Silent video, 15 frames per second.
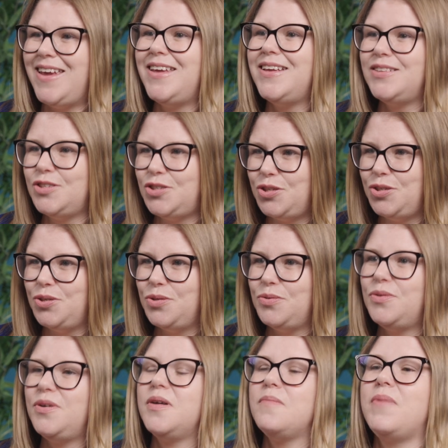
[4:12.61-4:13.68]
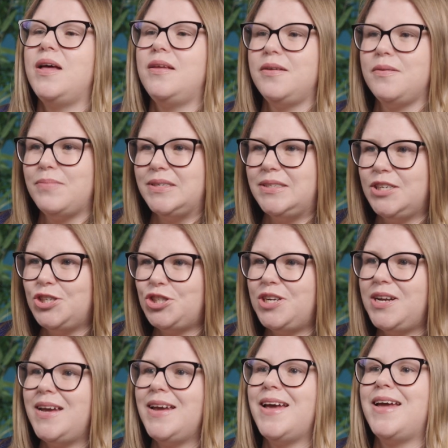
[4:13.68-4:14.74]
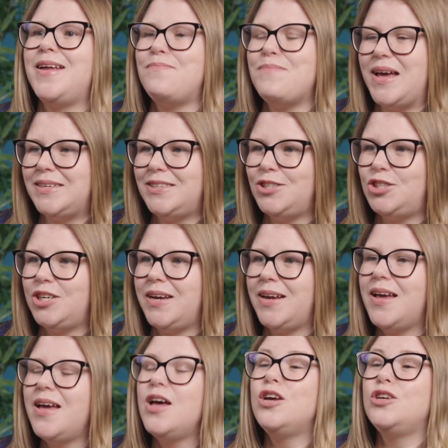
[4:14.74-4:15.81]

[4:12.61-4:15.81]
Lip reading: into compelling positioning and messaging